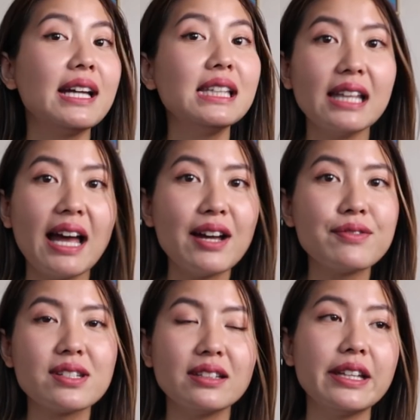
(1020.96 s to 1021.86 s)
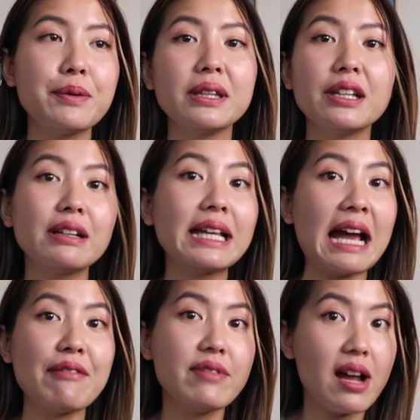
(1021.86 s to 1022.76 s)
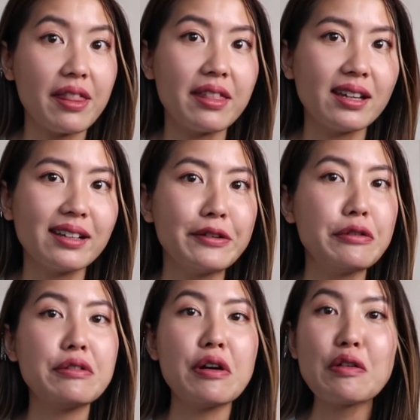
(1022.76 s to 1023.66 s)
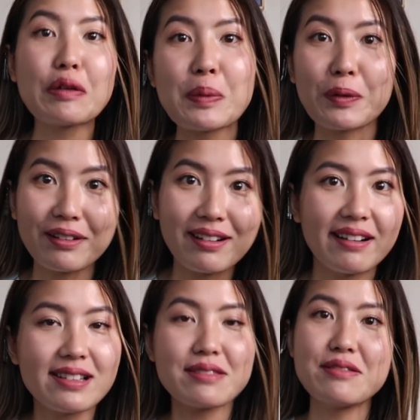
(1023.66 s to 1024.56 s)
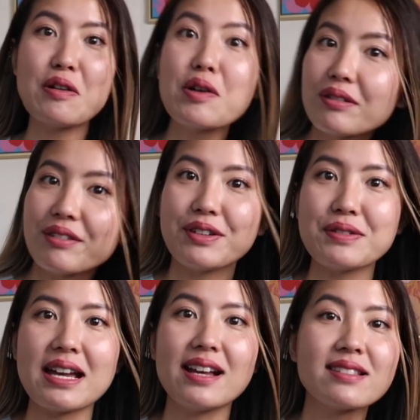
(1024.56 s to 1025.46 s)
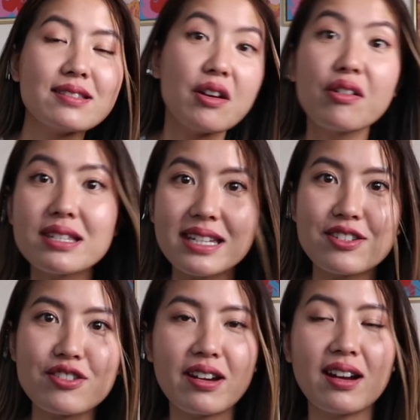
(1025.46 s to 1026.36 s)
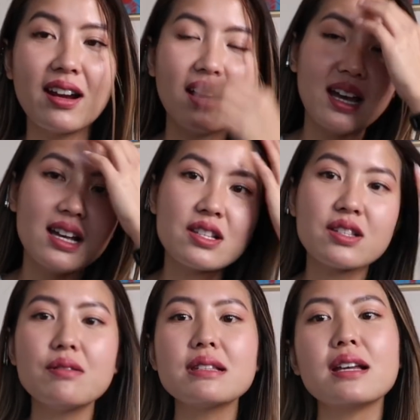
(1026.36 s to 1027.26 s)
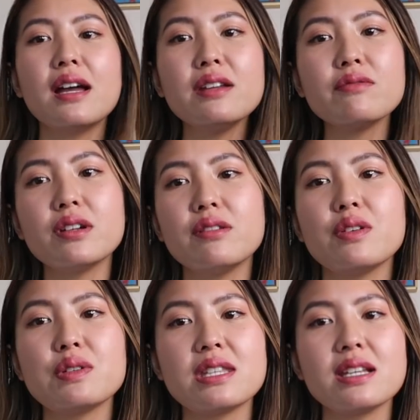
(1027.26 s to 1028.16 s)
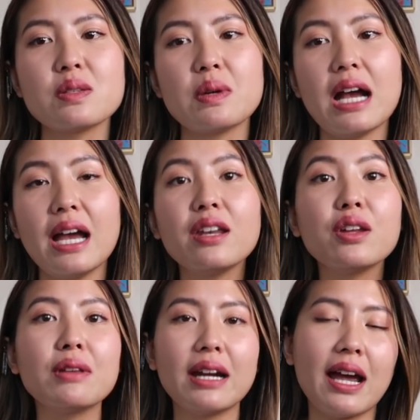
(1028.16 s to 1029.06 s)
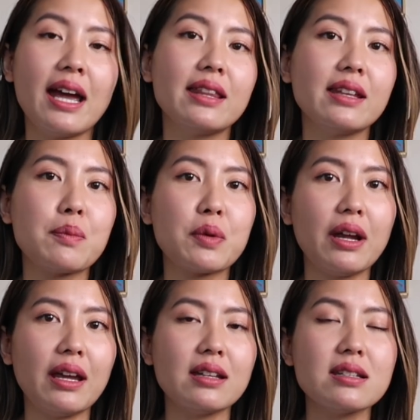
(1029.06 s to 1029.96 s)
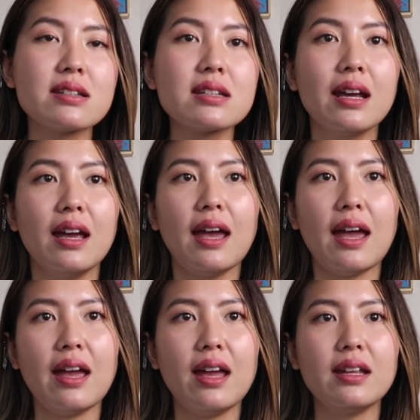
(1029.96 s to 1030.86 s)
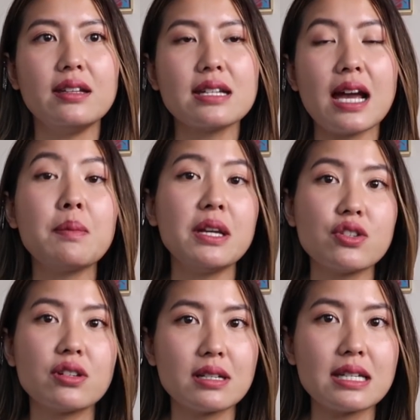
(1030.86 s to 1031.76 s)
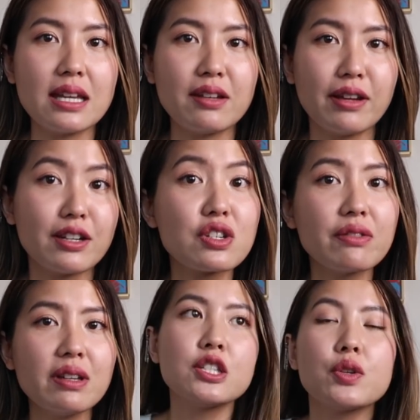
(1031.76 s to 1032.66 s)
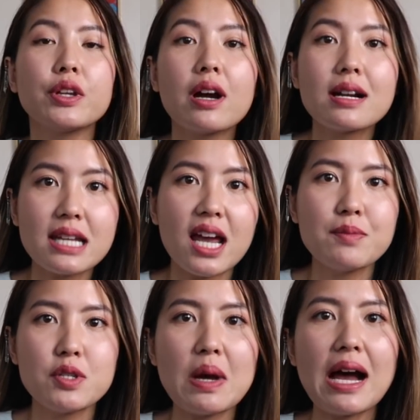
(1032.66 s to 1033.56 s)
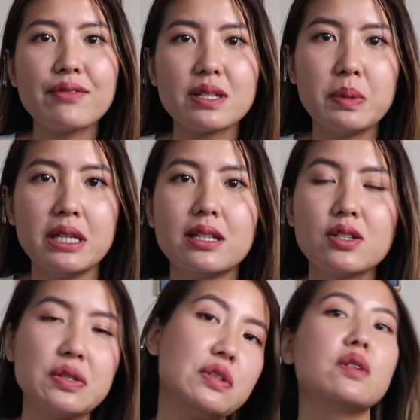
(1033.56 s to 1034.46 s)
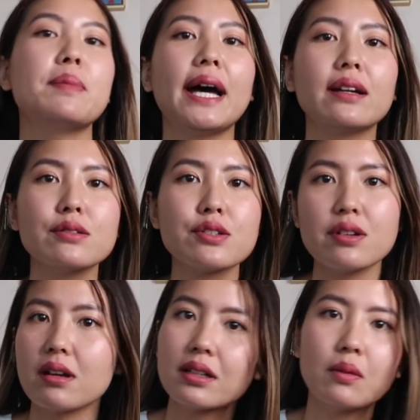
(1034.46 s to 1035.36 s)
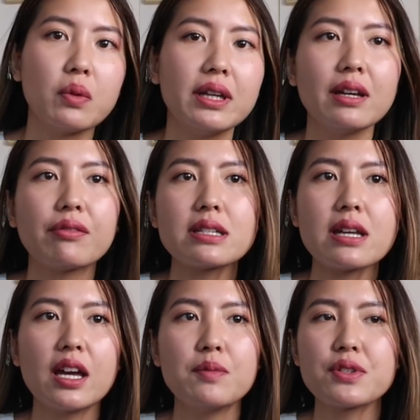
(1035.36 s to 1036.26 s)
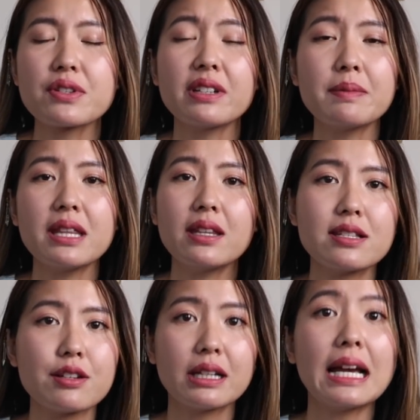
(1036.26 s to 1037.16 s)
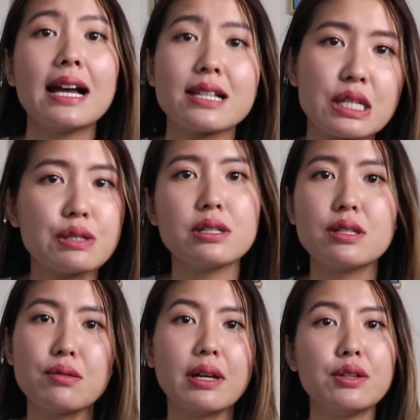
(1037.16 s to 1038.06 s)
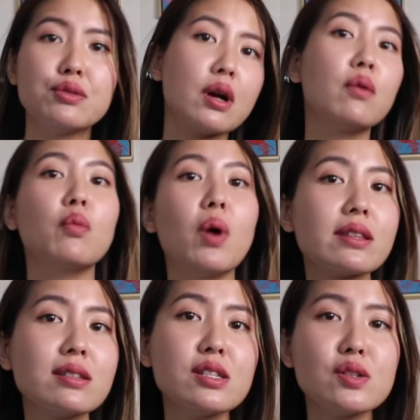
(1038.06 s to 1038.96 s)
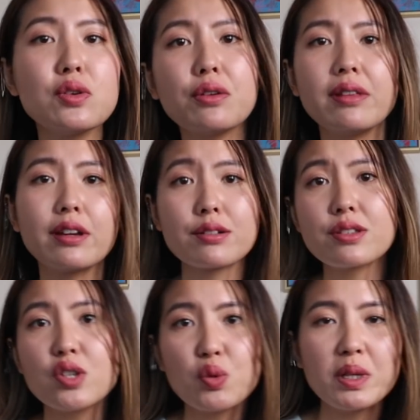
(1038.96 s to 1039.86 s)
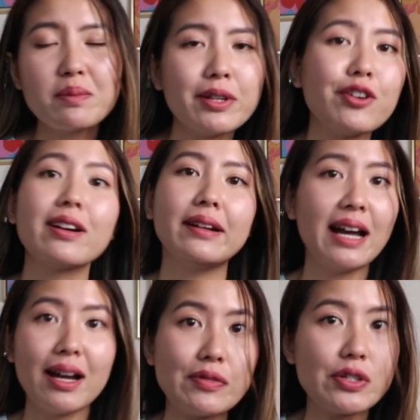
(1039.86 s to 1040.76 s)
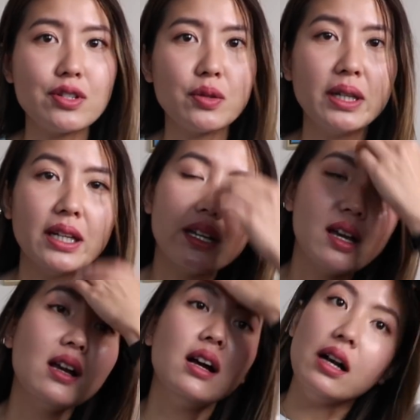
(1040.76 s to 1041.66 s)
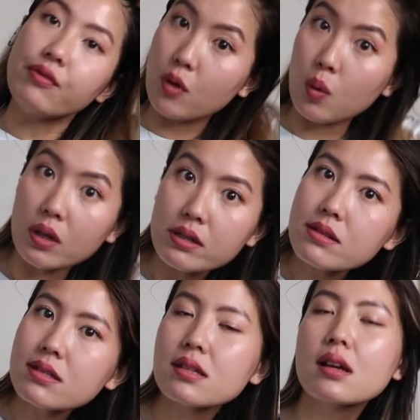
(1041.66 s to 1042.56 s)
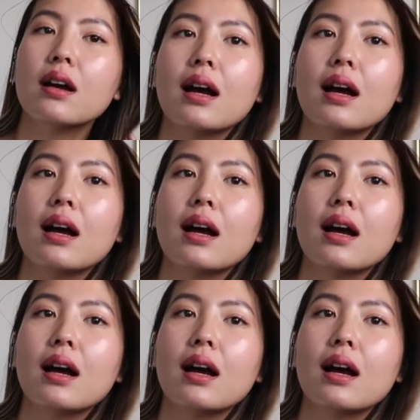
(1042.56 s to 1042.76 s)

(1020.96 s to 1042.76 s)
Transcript: I had left, they would literally have nothing. No report cards, no review tests, no teacher. So it's kind of one of those things where I knew that I had the upper hand and I made sure to take advantage of it. So there are times you have to pick and choose your battles. You're not gonna win every time. There's gonna be things they're gonna ask you to do that you don't want to do, you think are stupid, but you're gonna have to do it, of course.